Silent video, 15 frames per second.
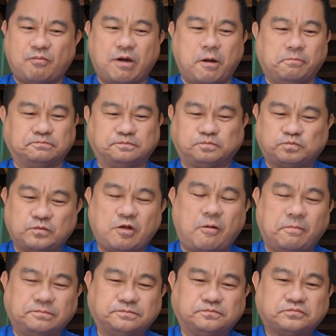But
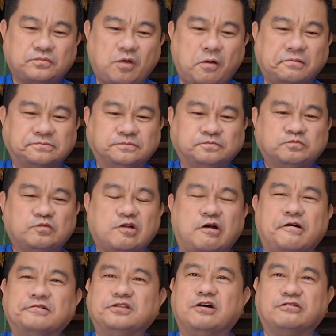
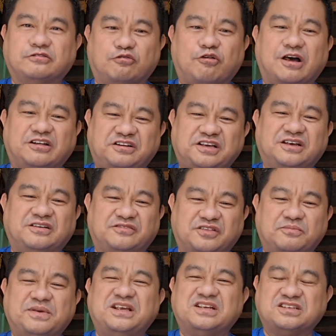oh no, the quality of
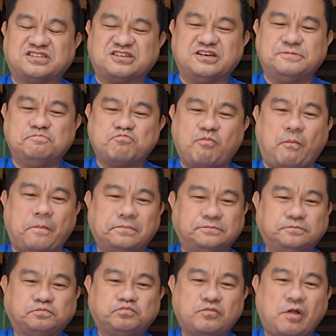the meat is good,
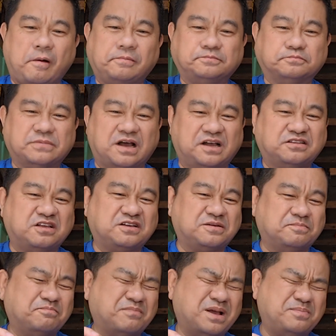but I think it
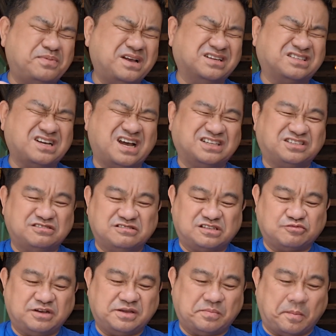might be a tad too
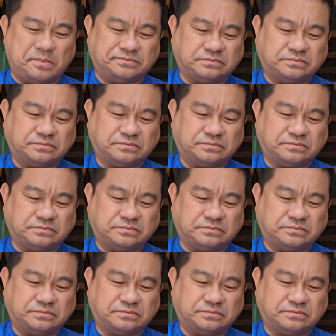sweet.